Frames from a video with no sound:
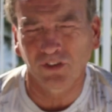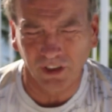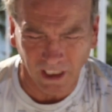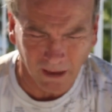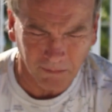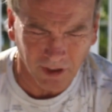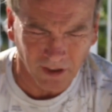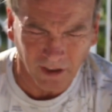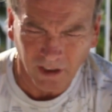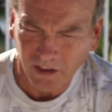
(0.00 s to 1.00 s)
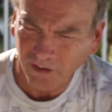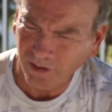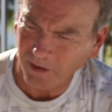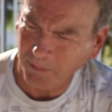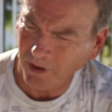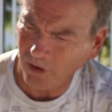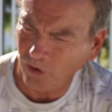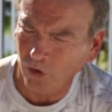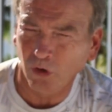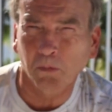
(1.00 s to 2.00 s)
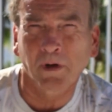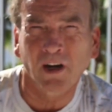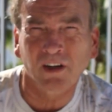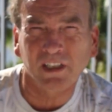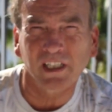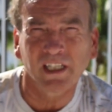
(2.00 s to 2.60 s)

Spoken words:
she came there, she had been at Laurel Park,